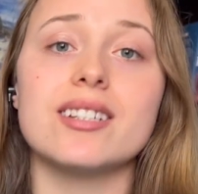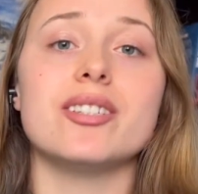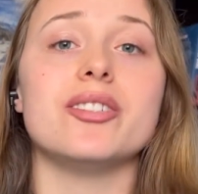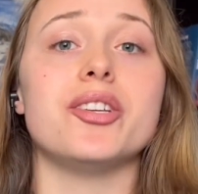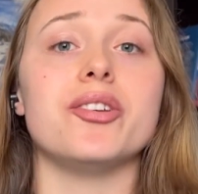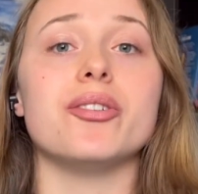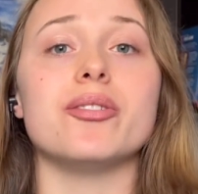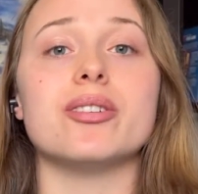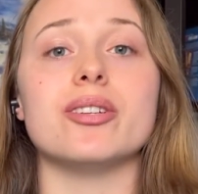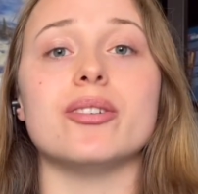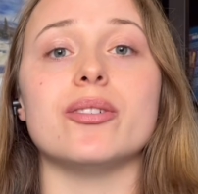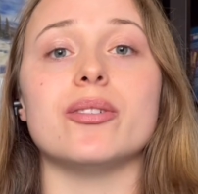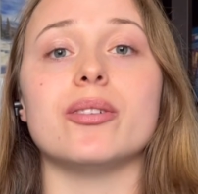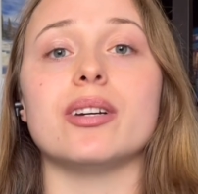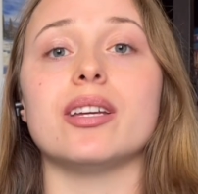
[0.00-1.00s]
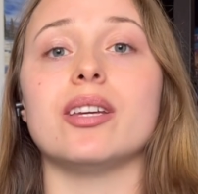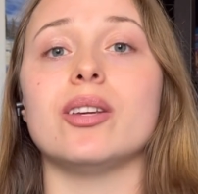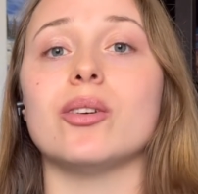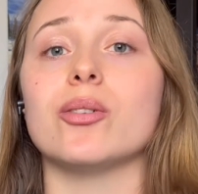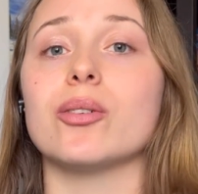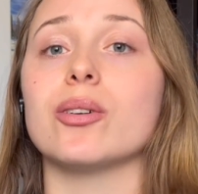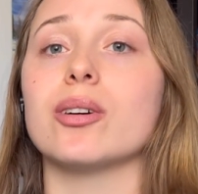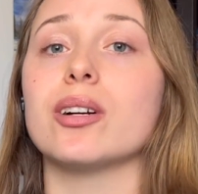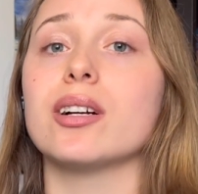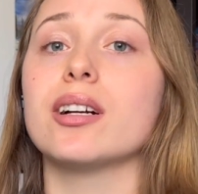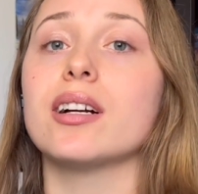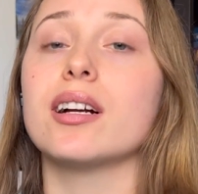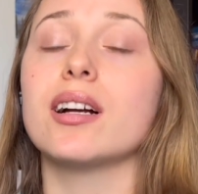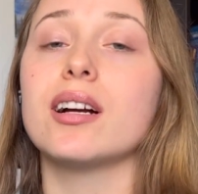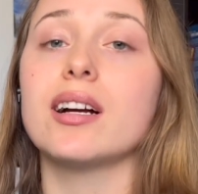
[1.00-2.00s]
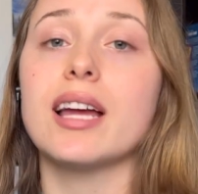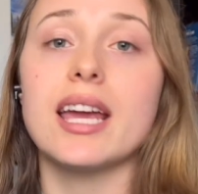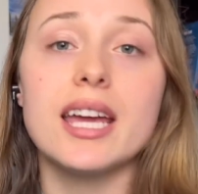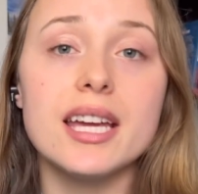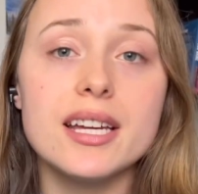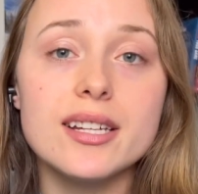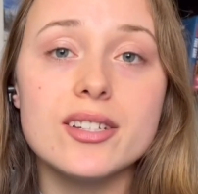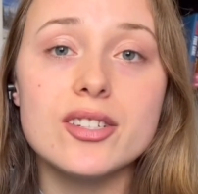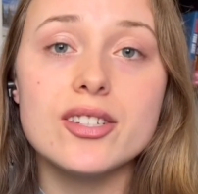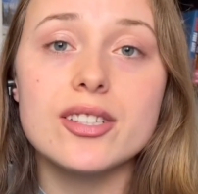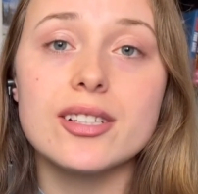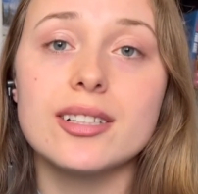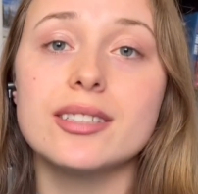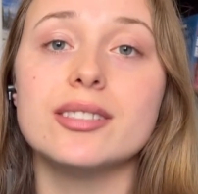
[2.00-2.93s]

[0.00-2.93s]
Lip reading: due to your age,